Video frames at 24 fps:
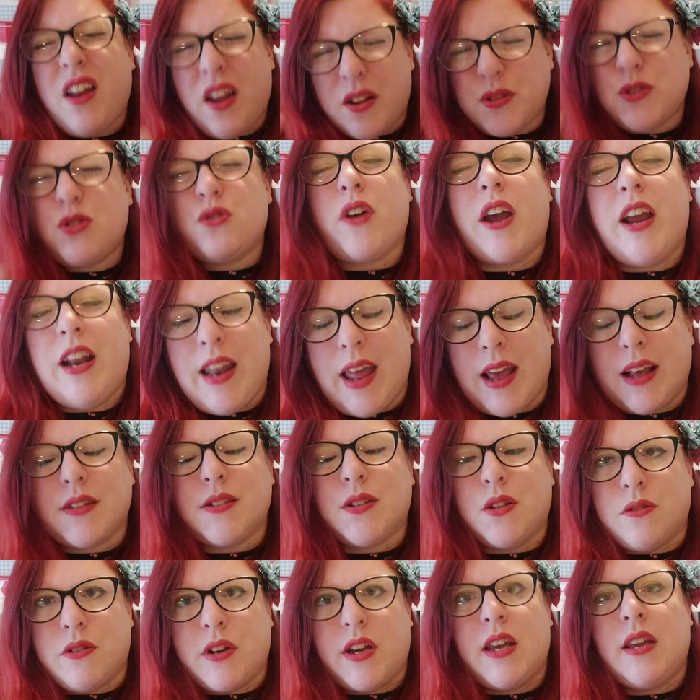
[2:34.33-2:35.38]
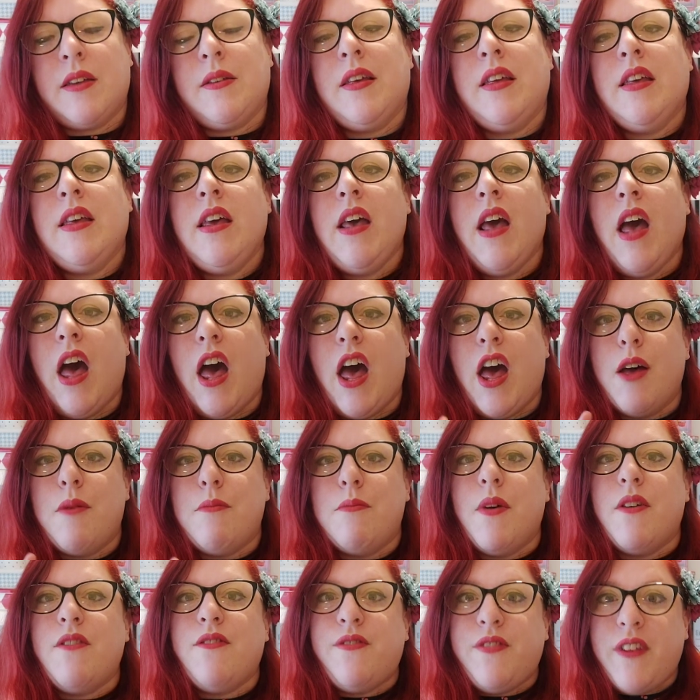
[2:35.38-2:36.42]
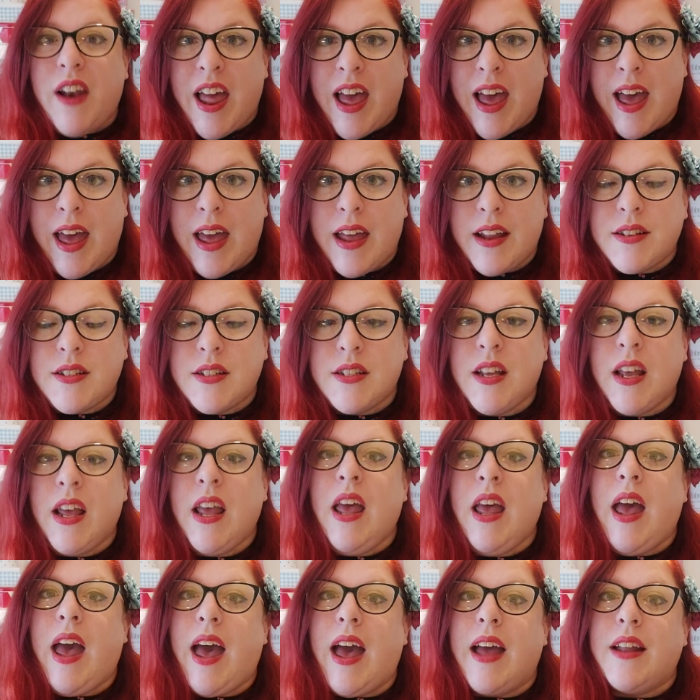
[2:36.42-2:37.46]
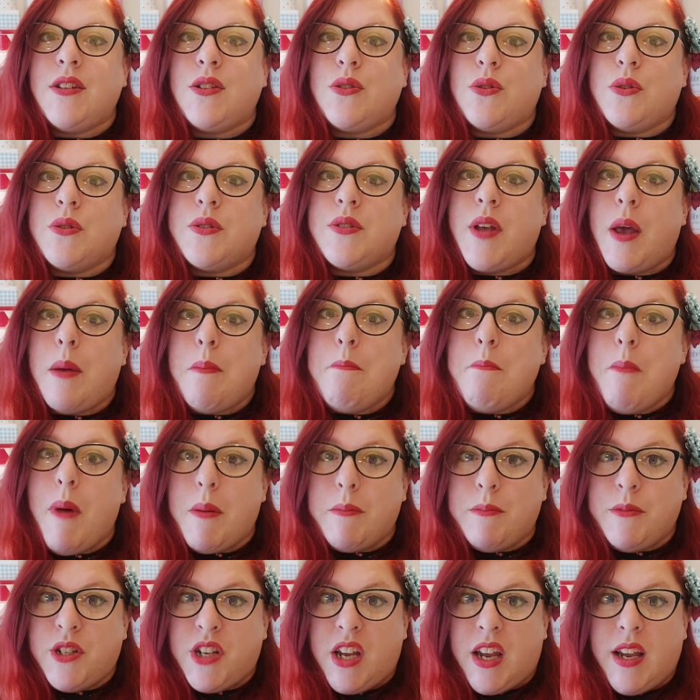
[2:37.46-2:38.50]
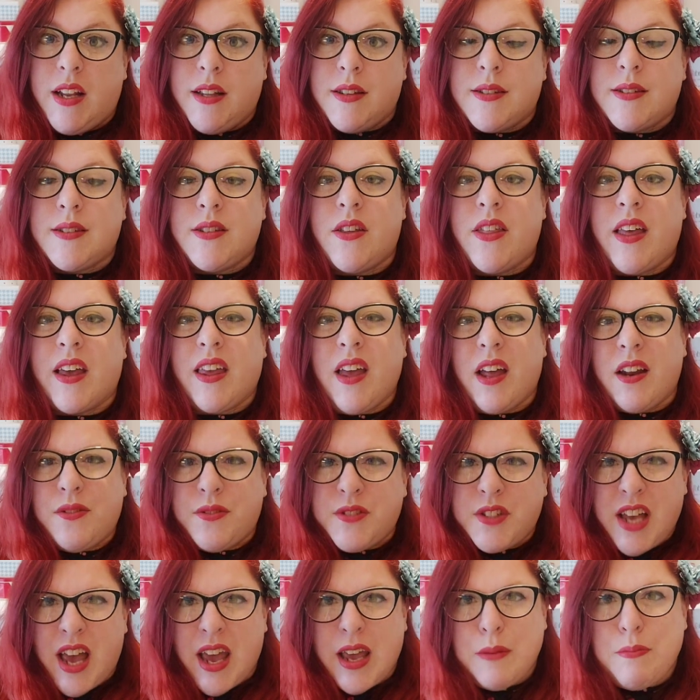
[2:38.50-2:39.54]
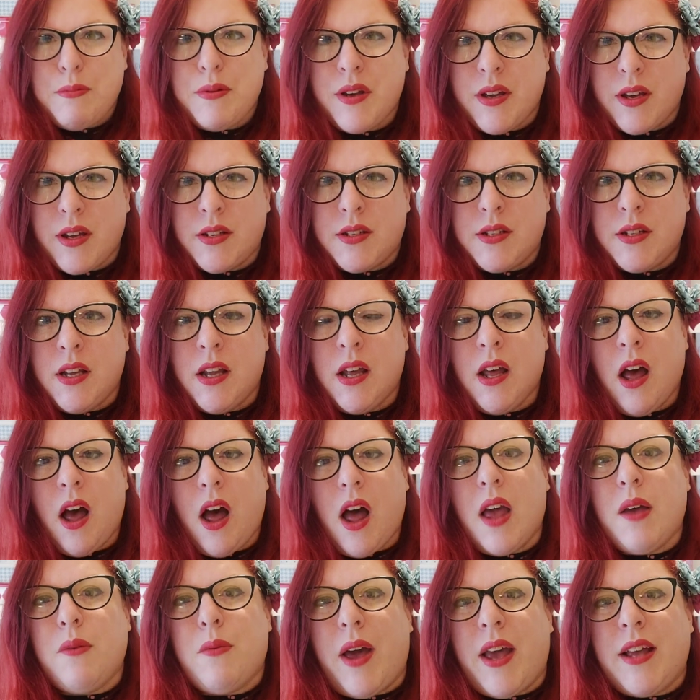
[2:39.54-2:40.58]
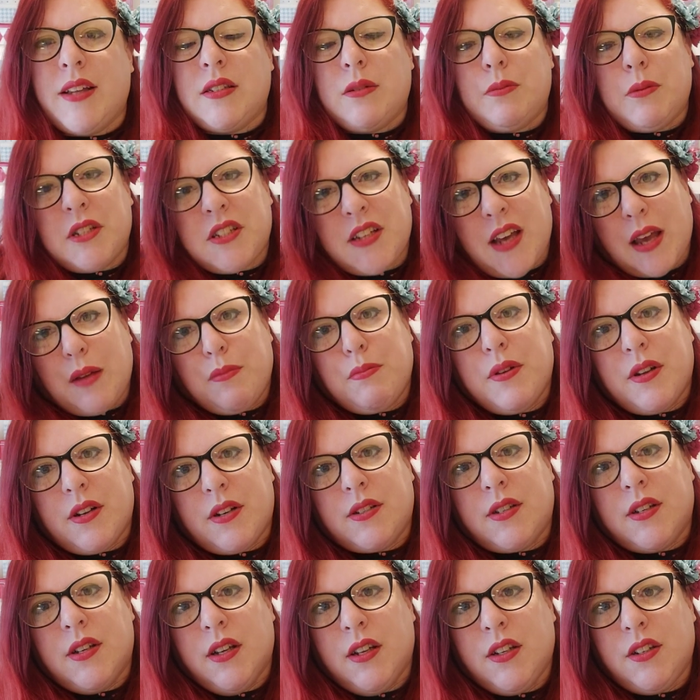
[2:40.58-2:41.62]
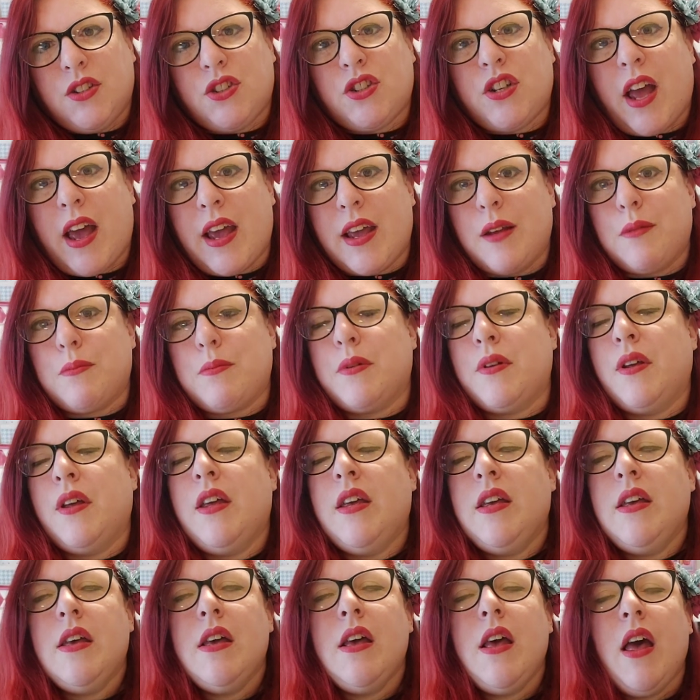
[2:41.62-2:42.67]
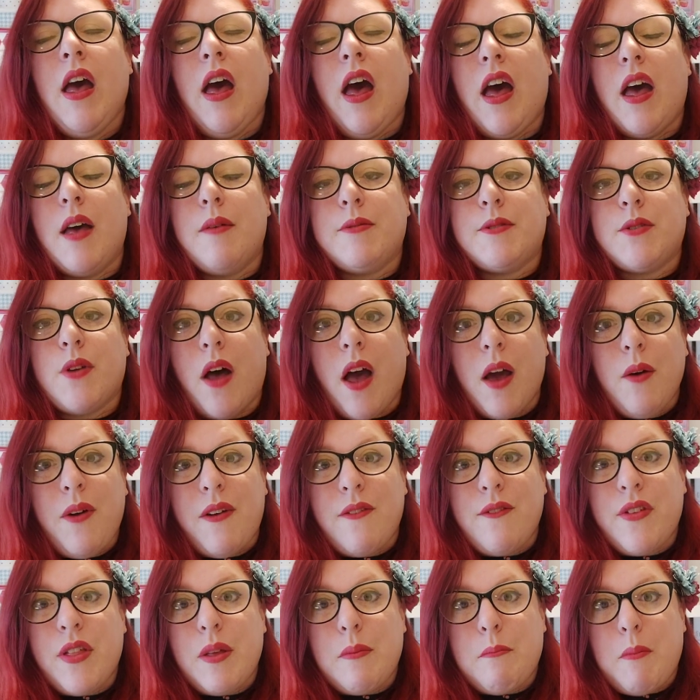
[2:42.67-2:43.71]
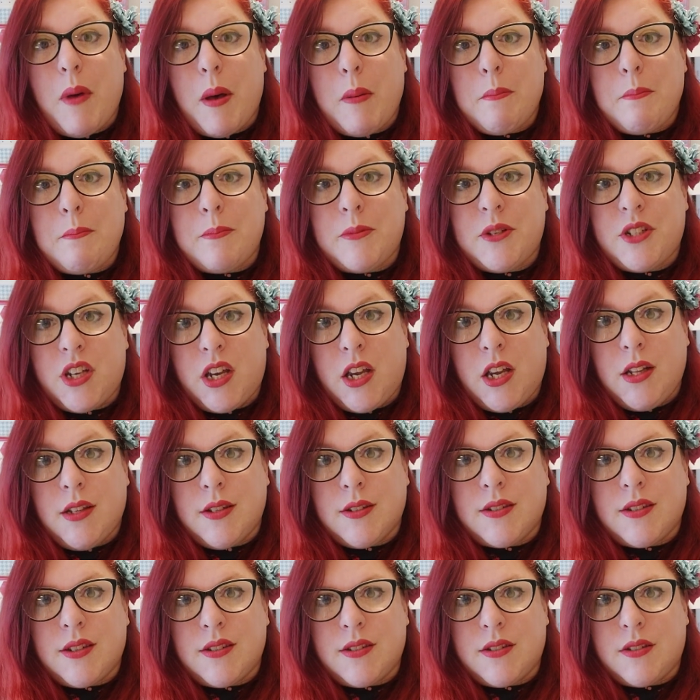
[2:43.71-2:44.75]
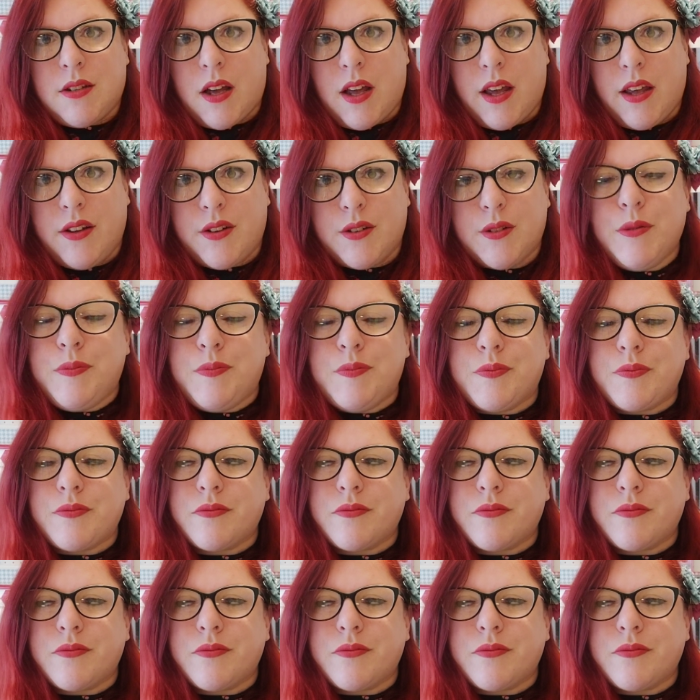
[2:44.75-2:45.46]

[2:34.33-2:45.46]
straight leg, flared, and also mum jeans. So that kind of tapered, high waist but tapered shape. So I went for the mum jeans style.